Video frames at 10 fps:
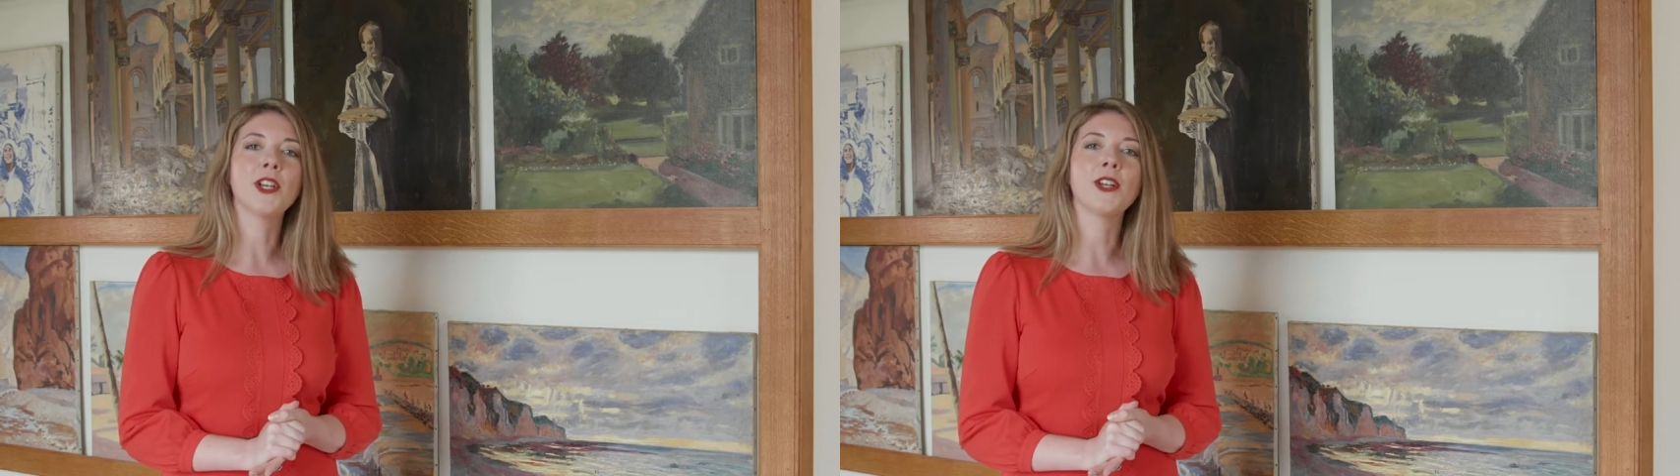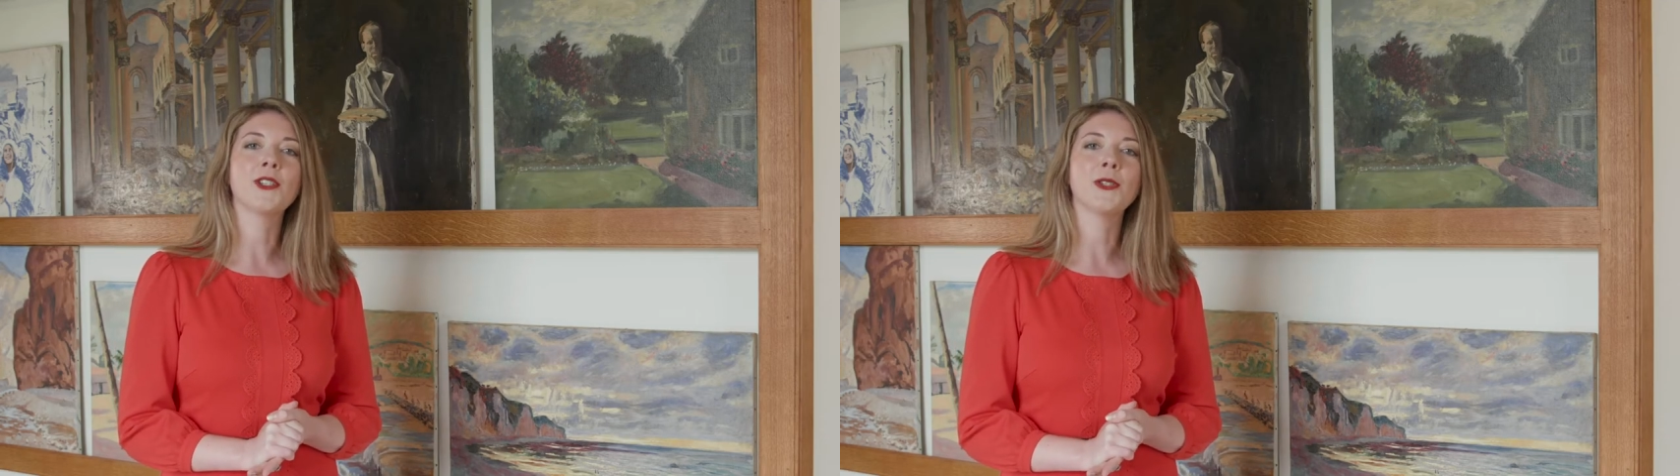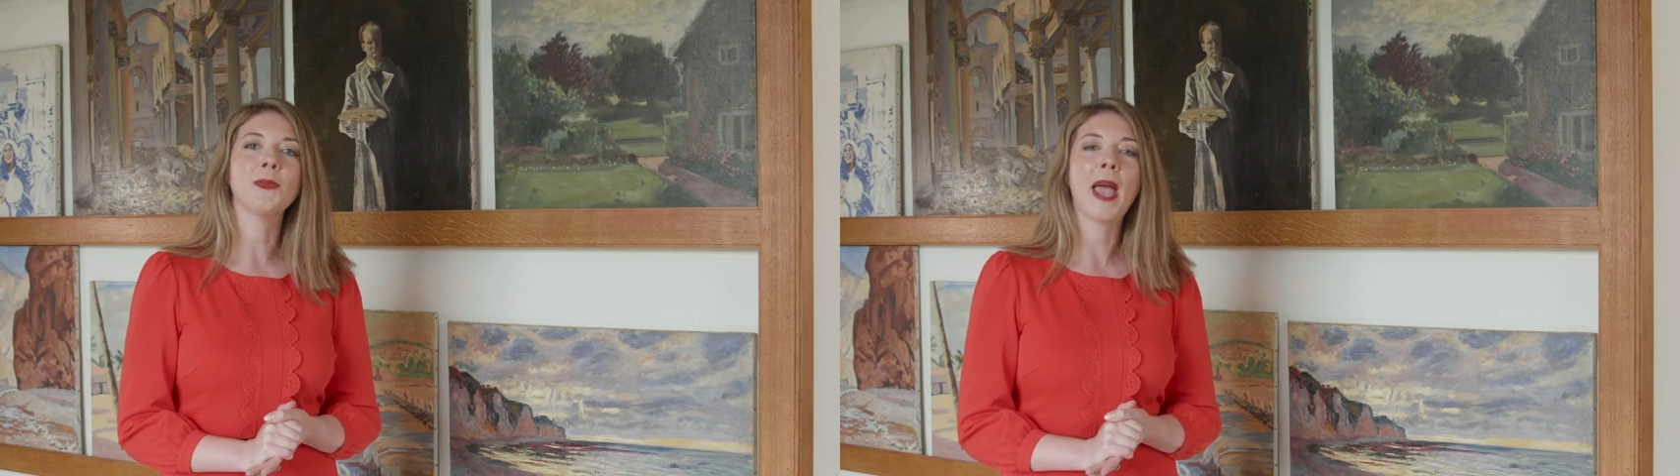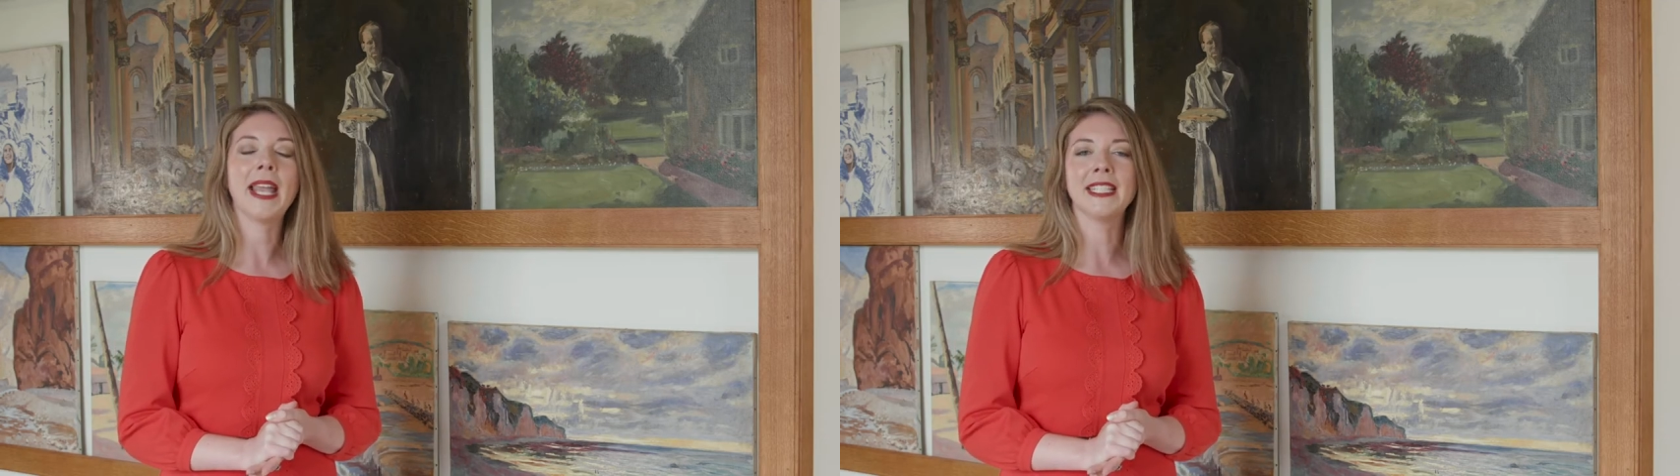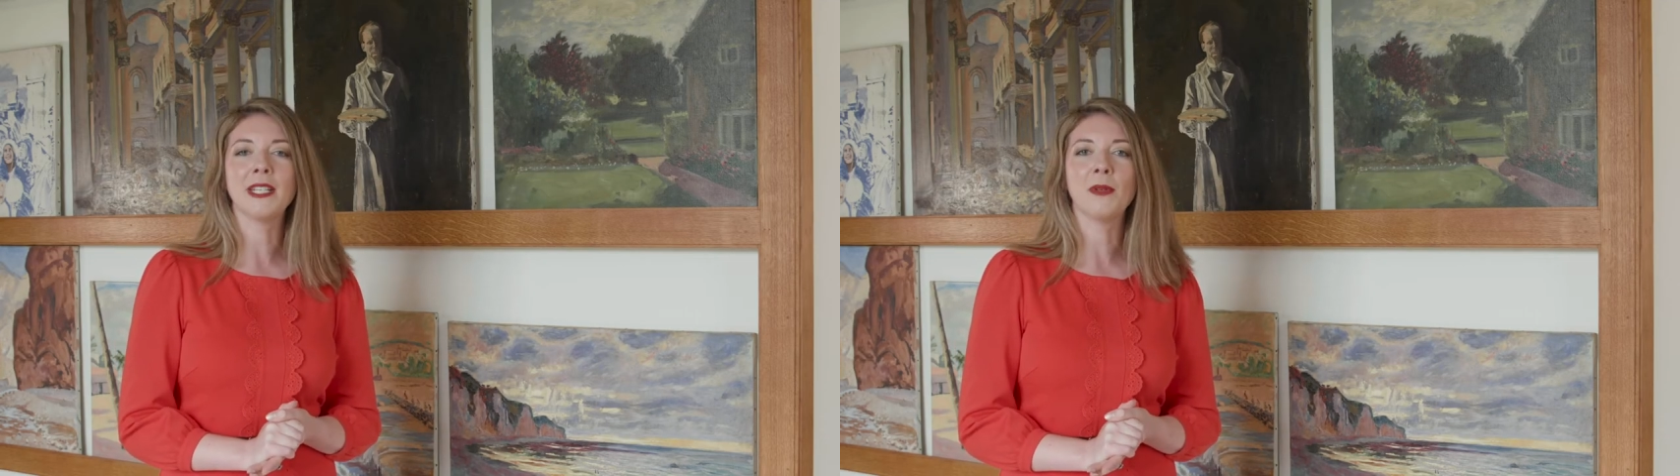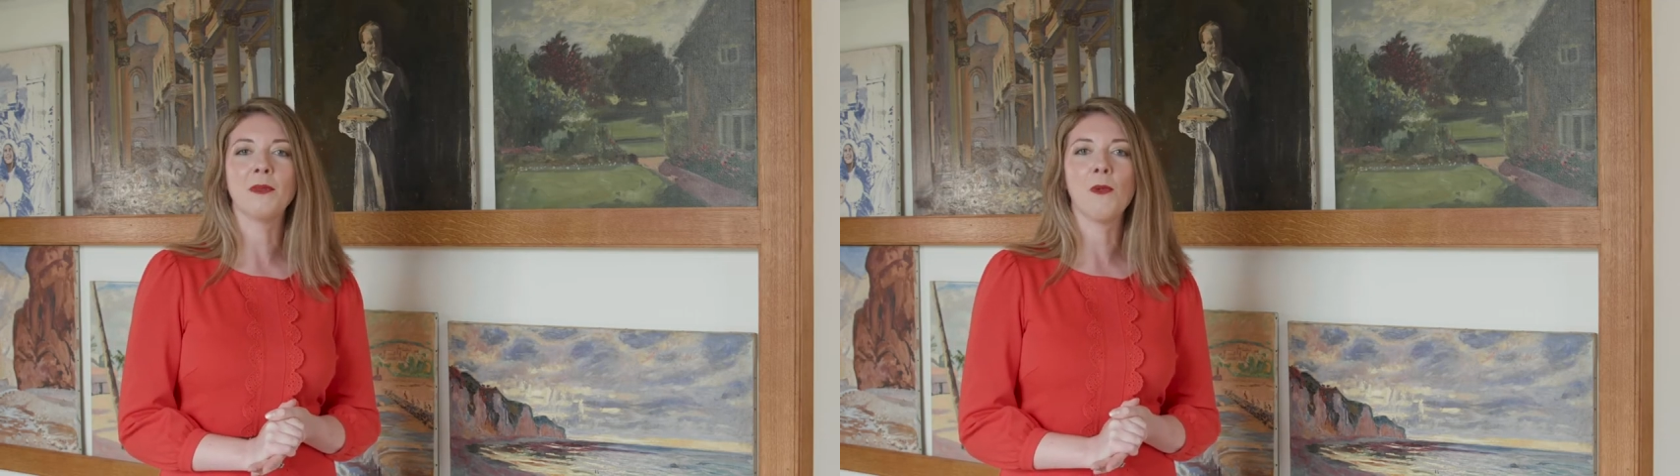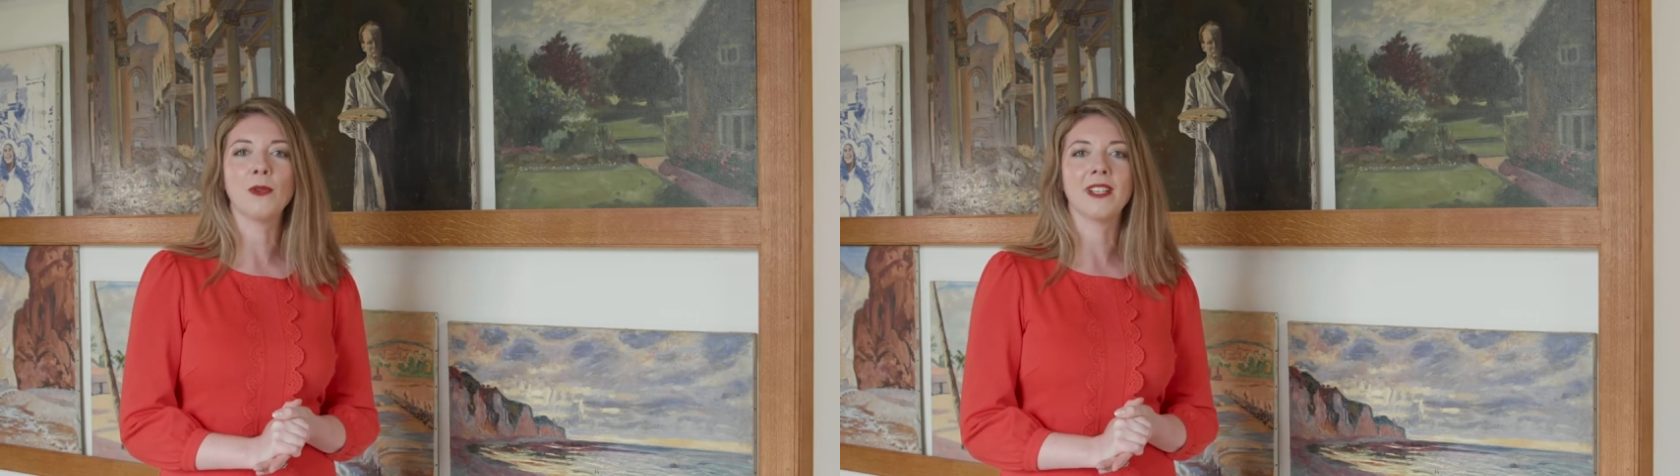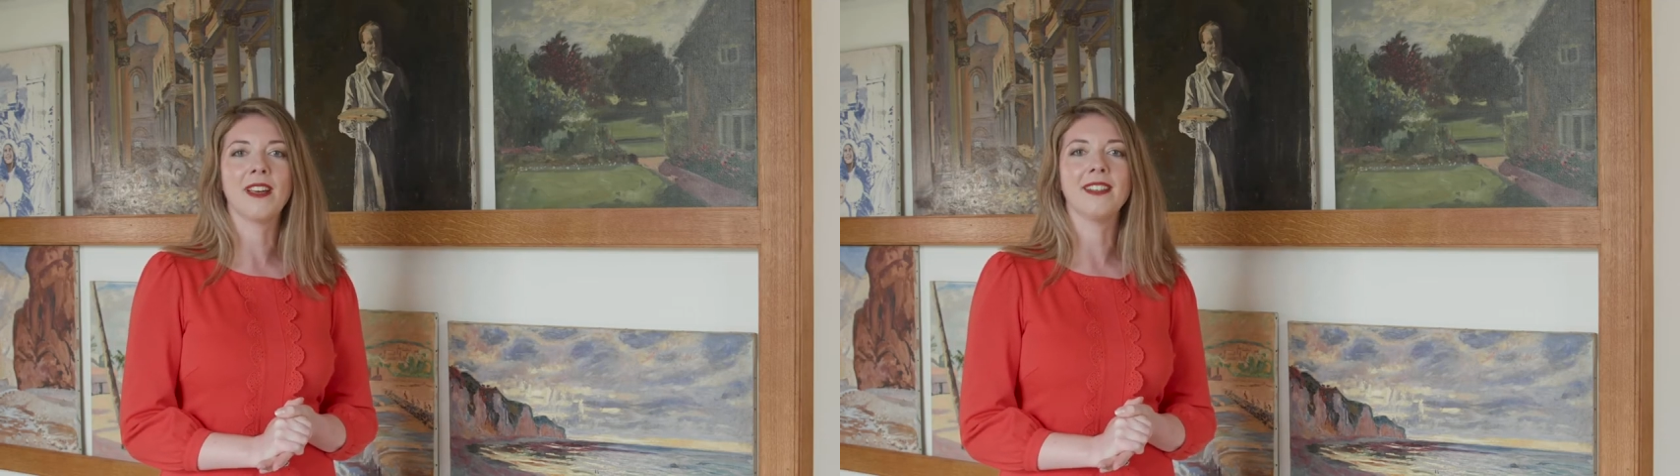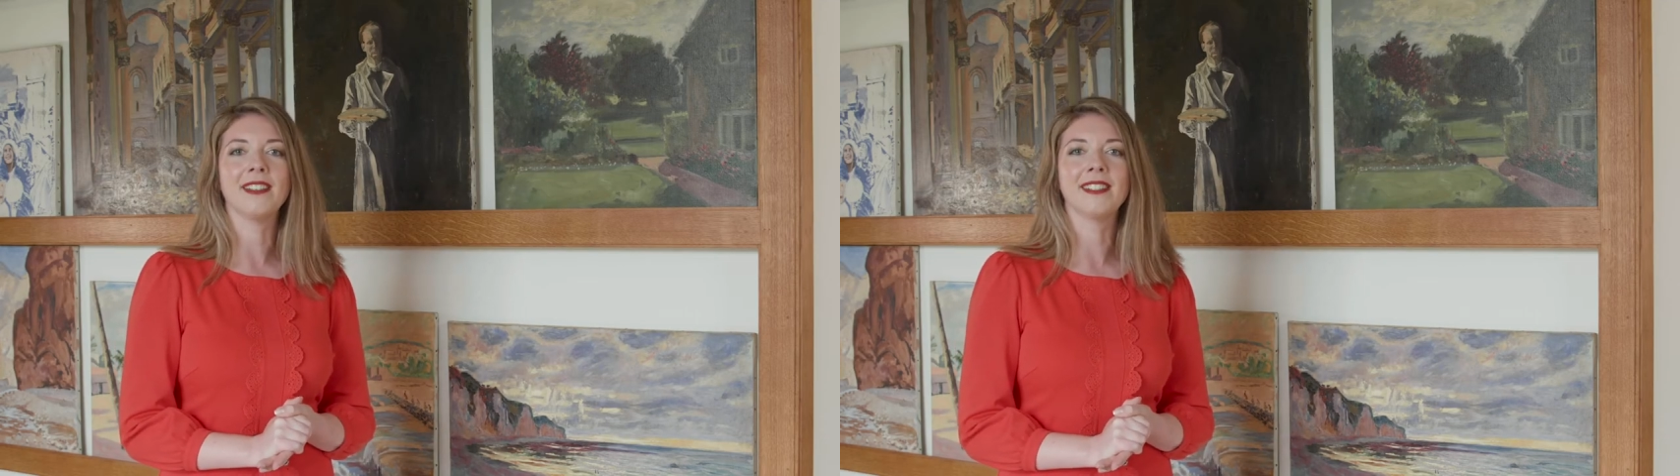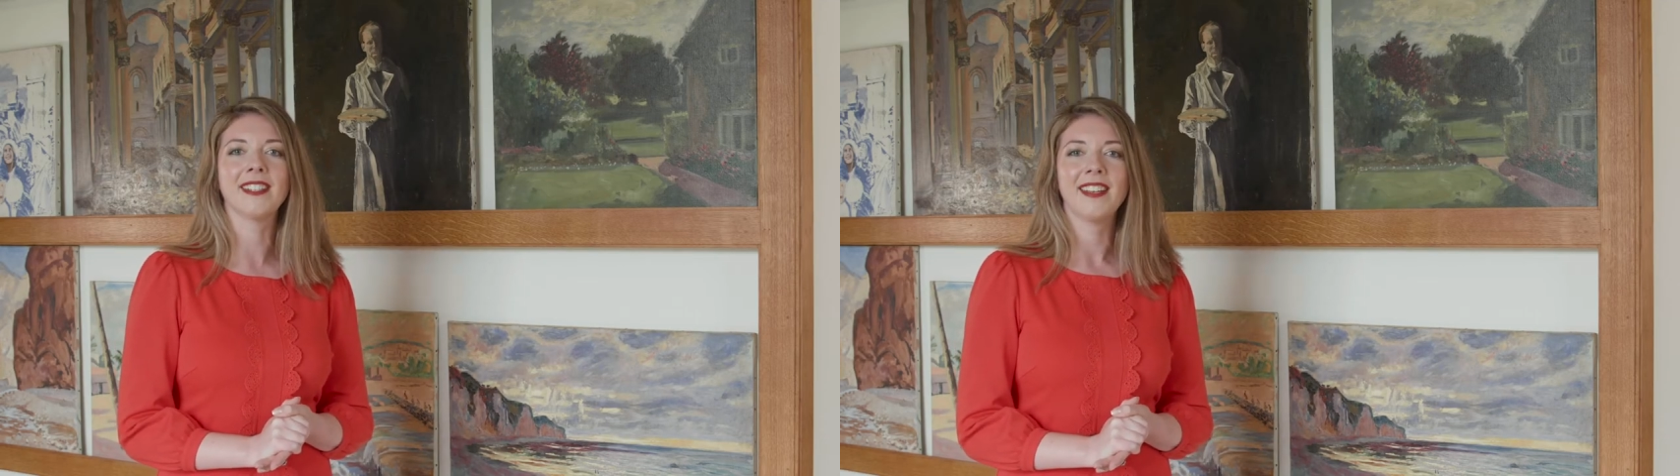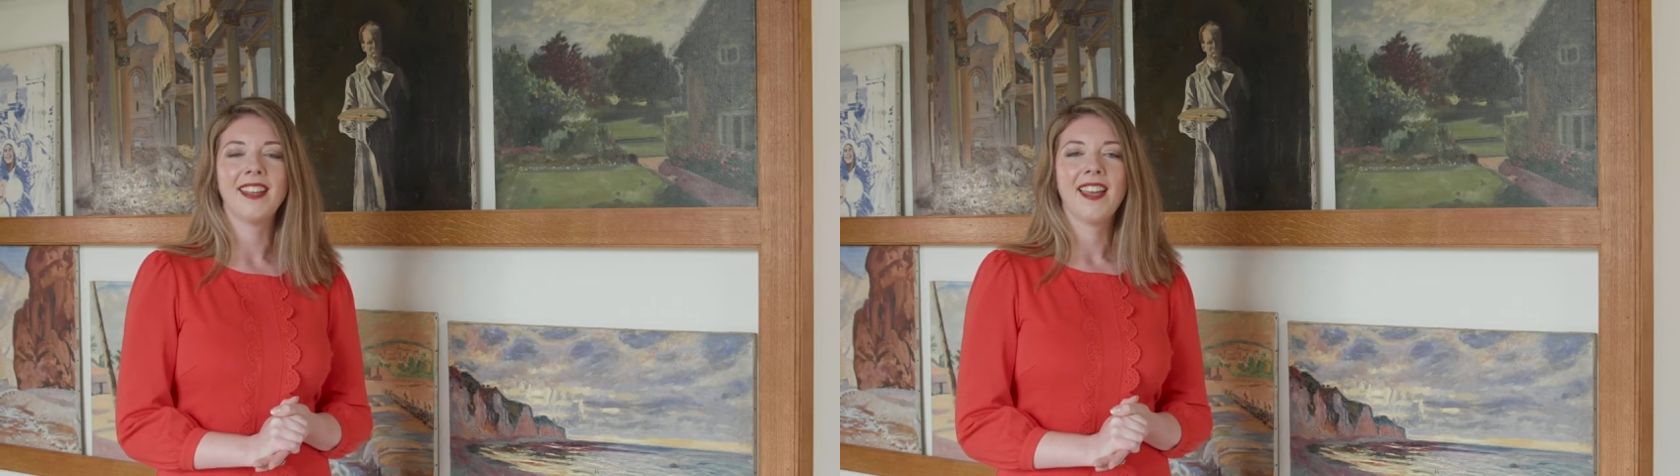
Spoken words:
Churchill painting with watercolours